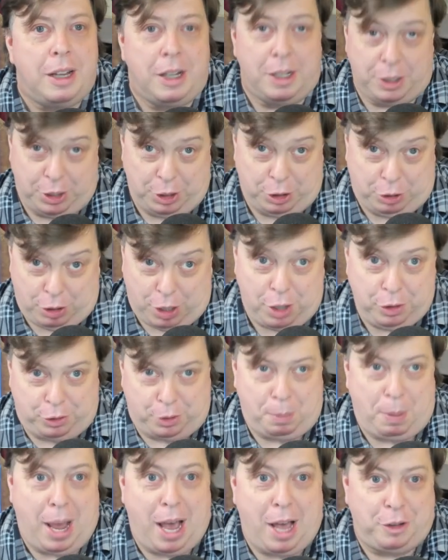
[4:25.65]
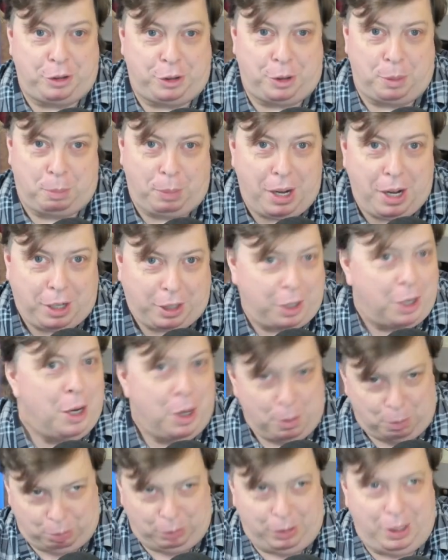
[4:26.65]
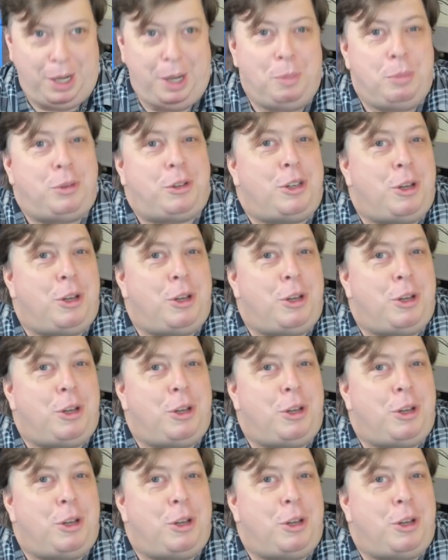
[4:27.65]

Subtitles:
She tries to pass the buck, blames